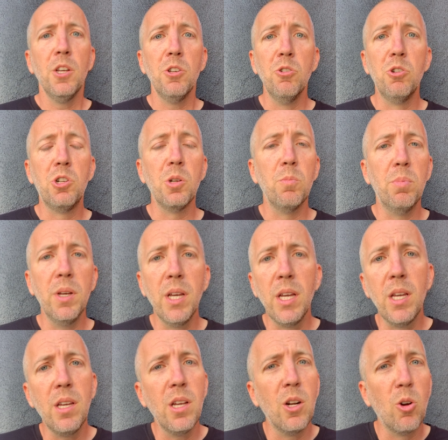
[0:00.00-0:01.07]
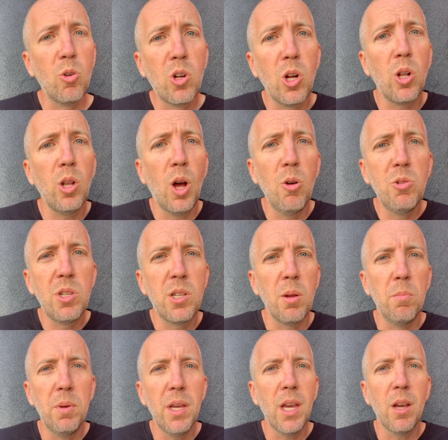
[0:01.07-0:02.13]
You should be, close to
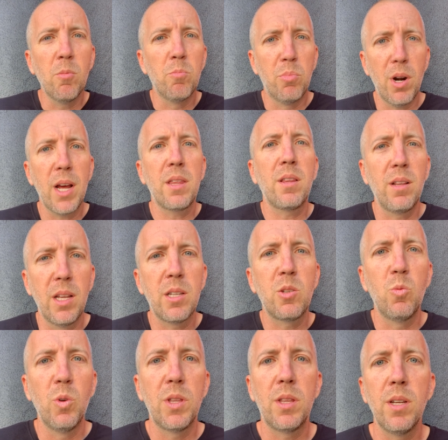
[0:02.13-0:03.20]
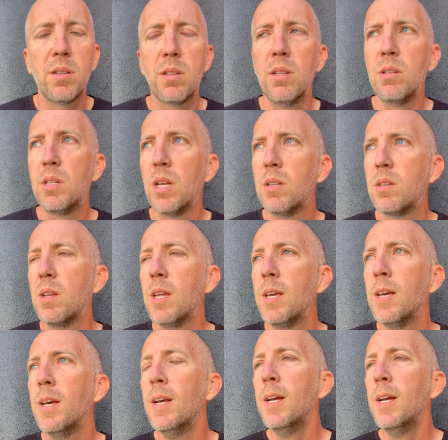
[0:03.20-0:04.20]
being breathless with this intensity.